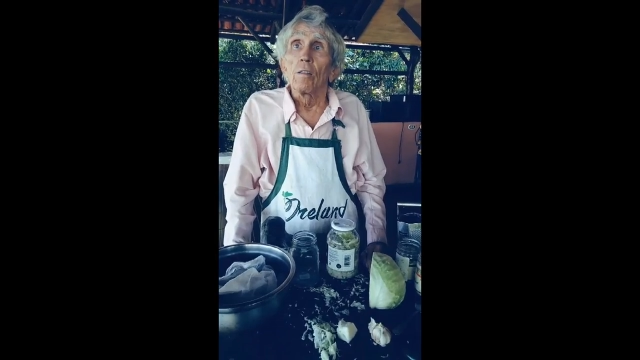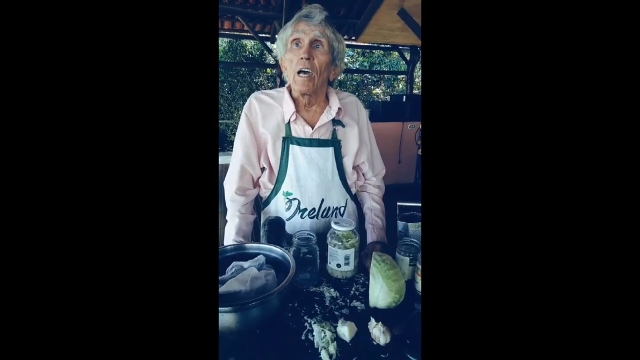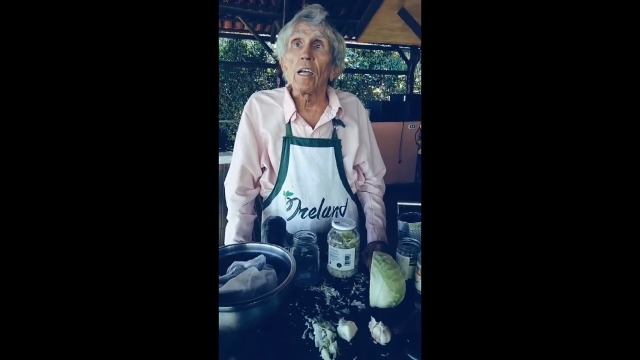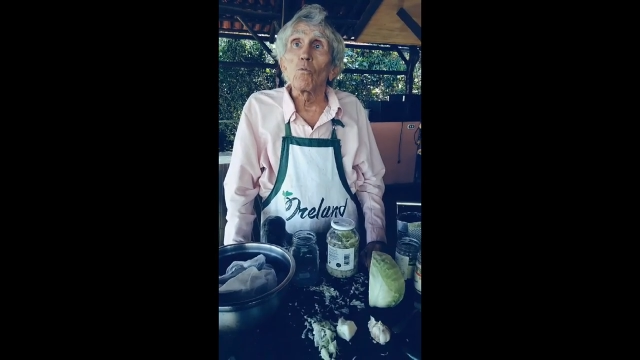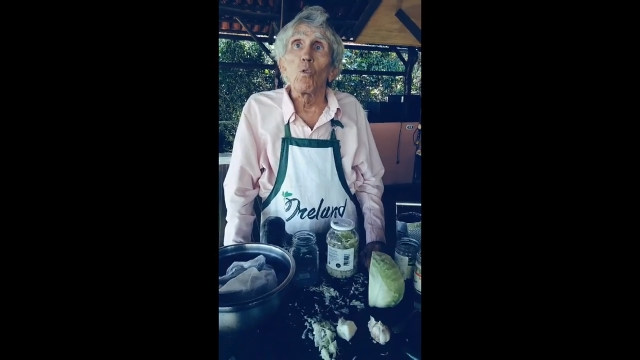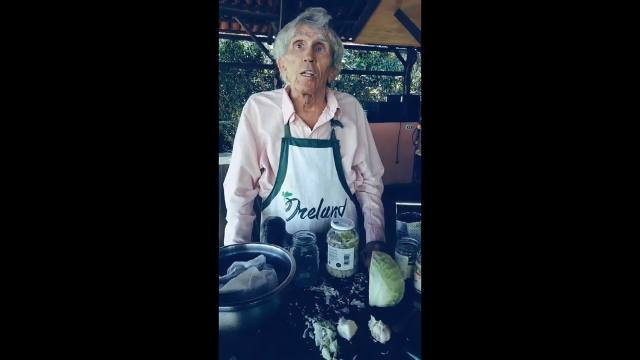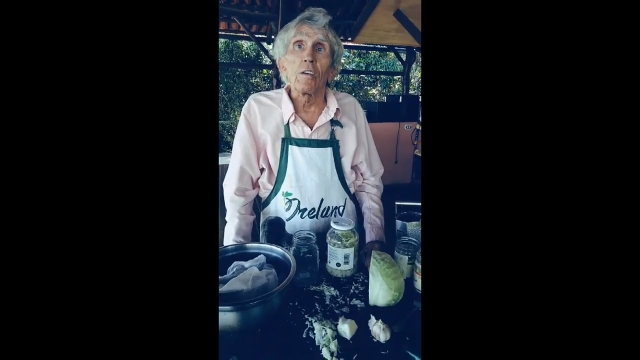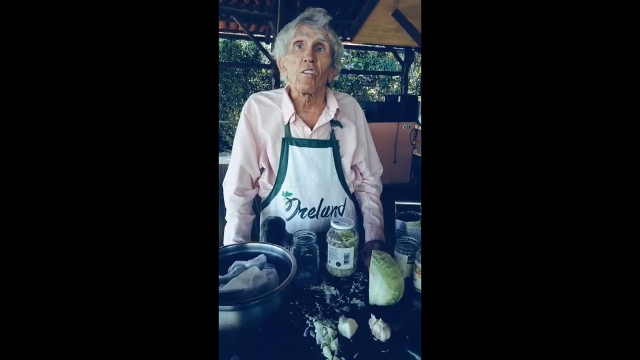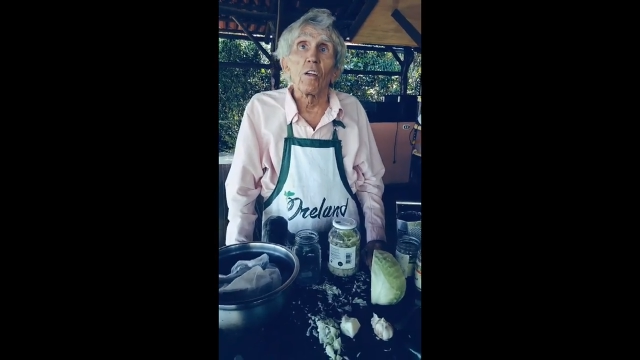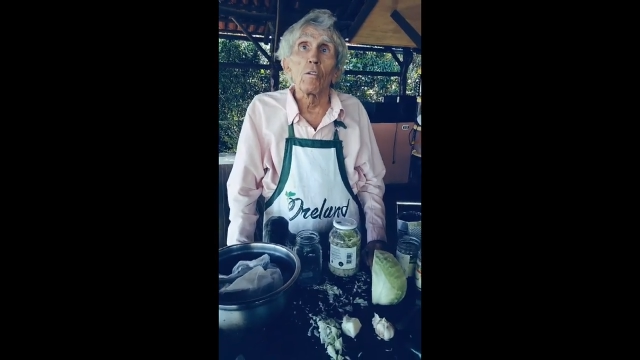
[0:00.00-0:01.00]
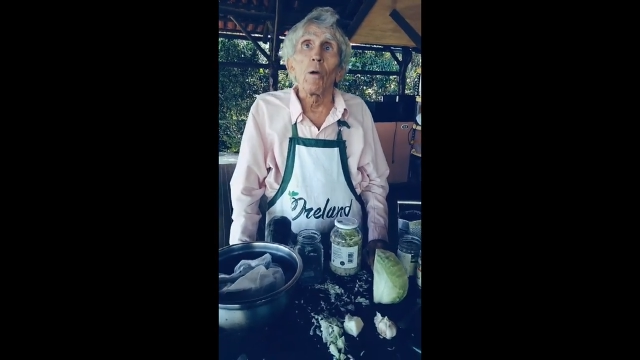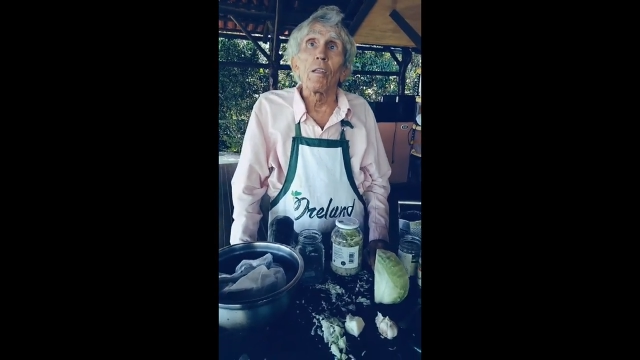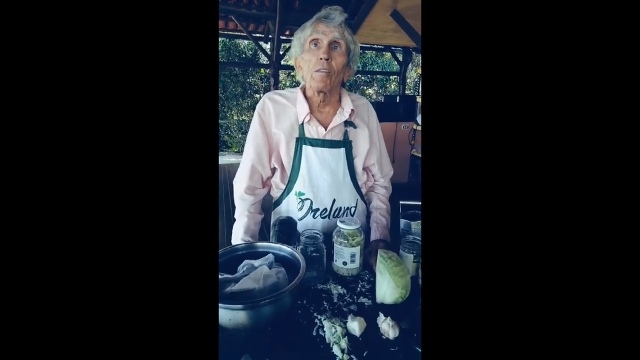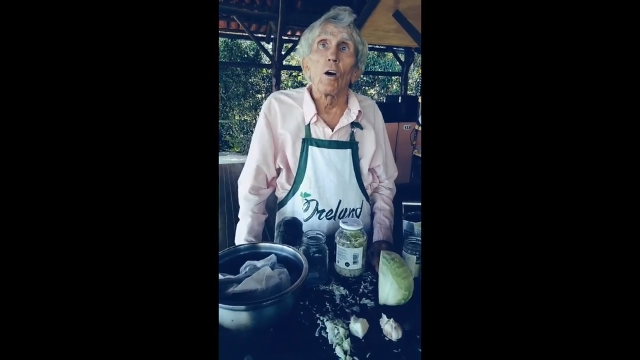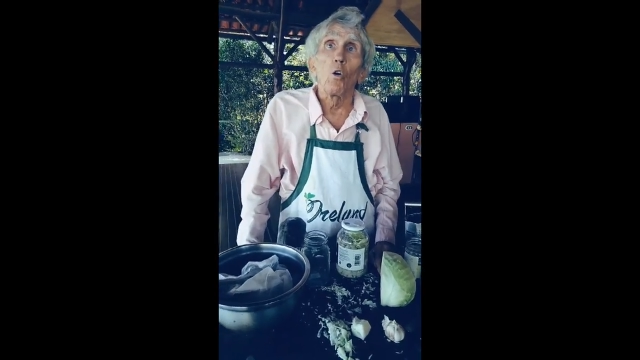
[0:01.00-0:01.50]
that will
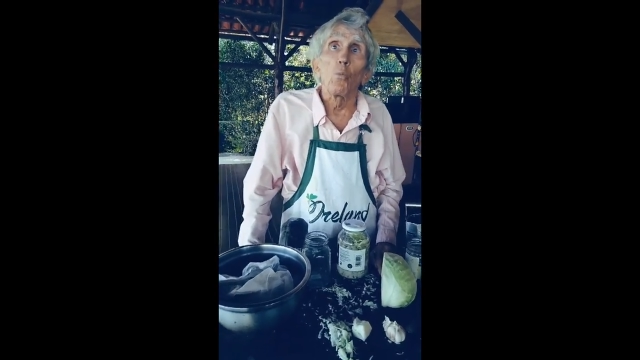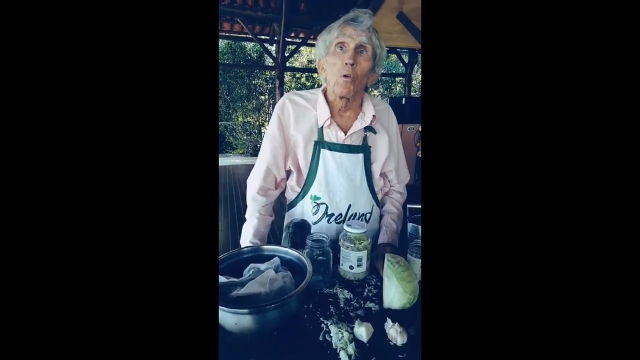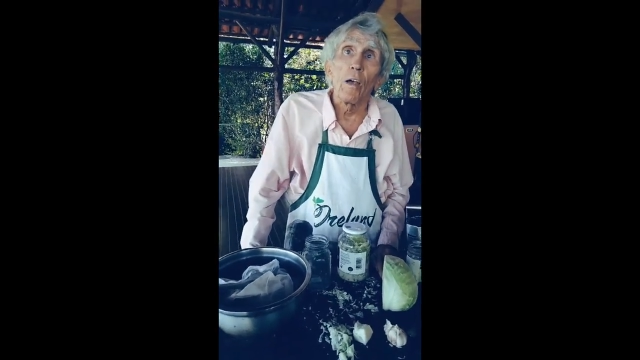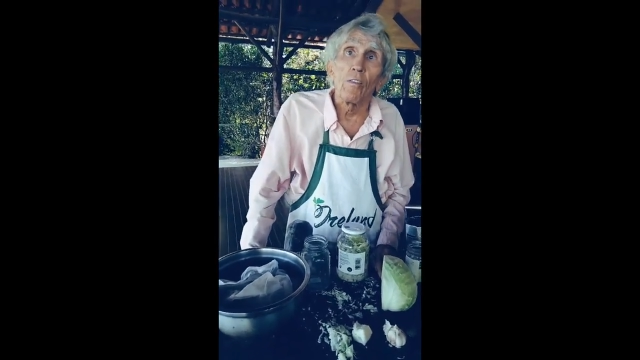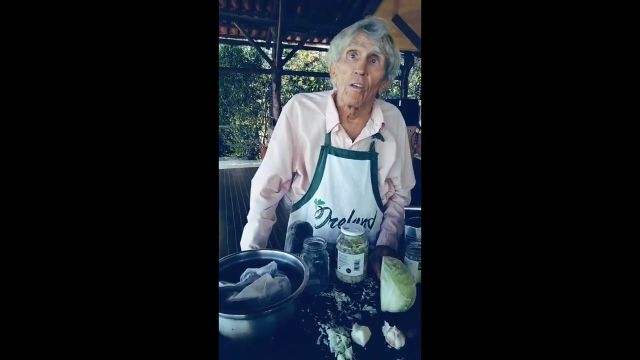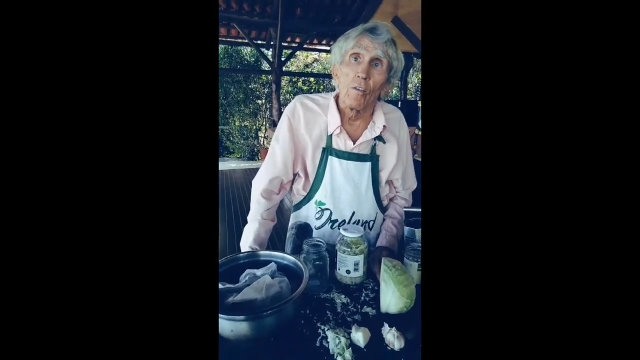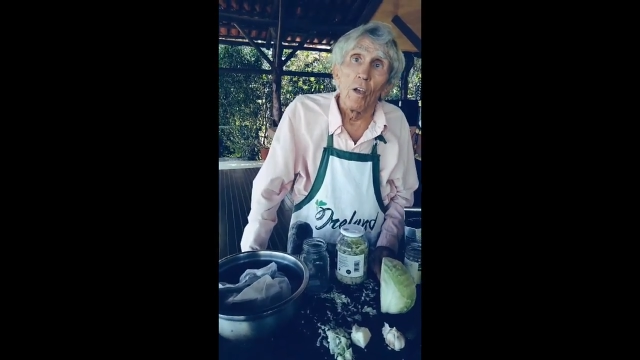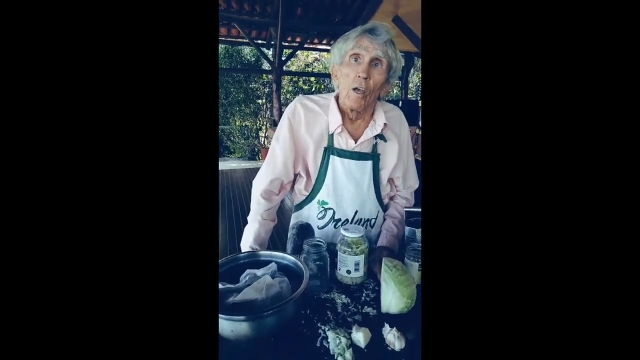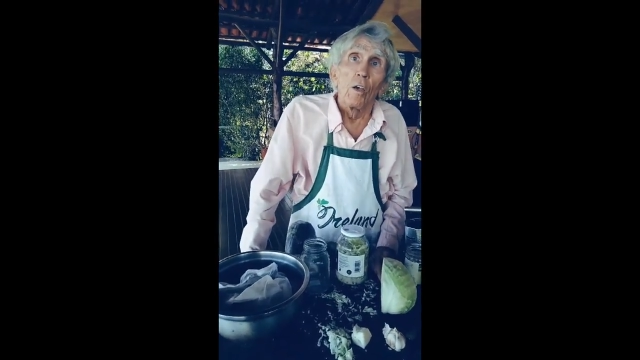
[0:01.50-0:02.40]
accelerate the whole process.